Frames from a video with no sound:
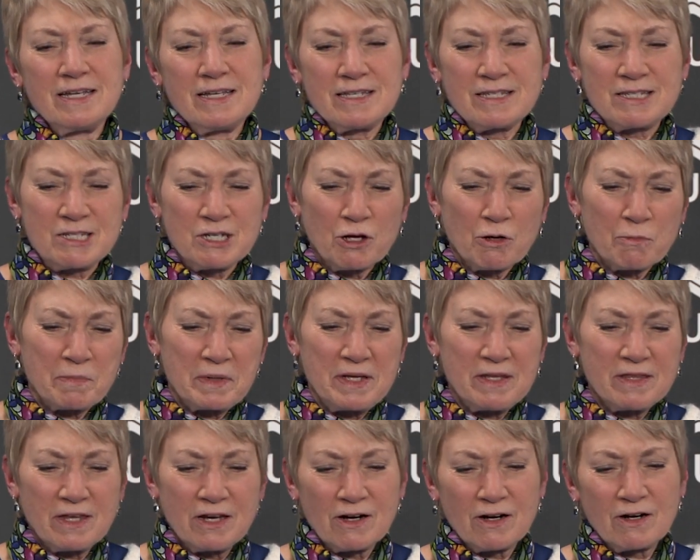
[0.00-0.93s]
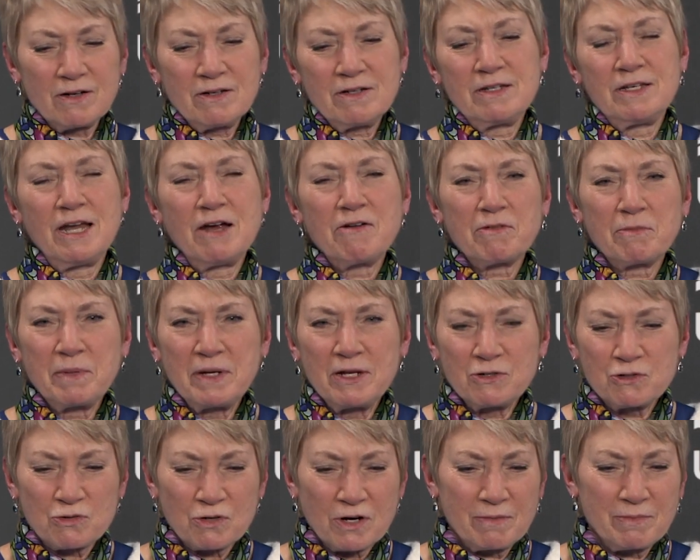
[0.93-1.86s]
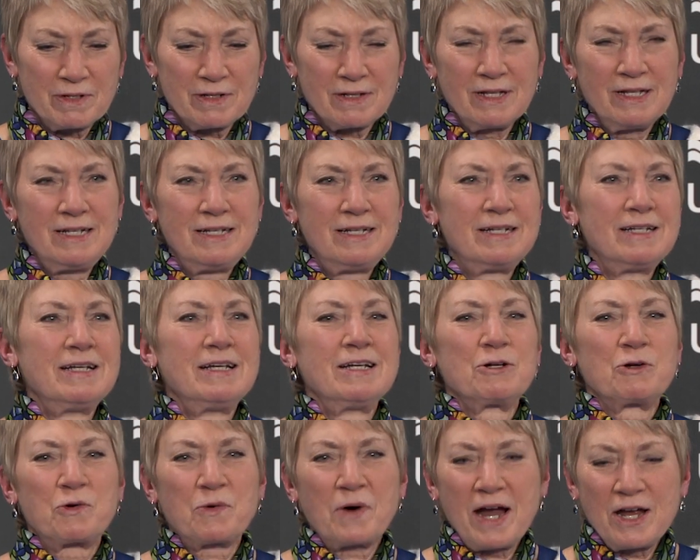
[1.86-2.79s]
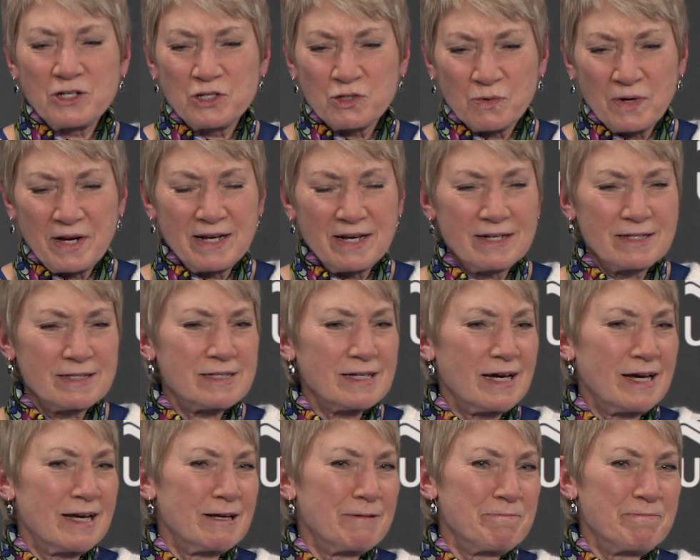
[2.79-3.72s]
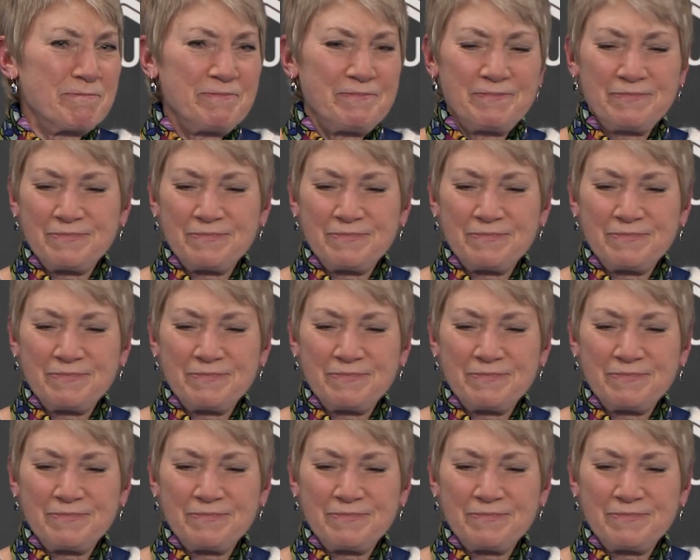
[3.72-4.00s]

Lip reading: still be there, never be in trouble, graduate on time,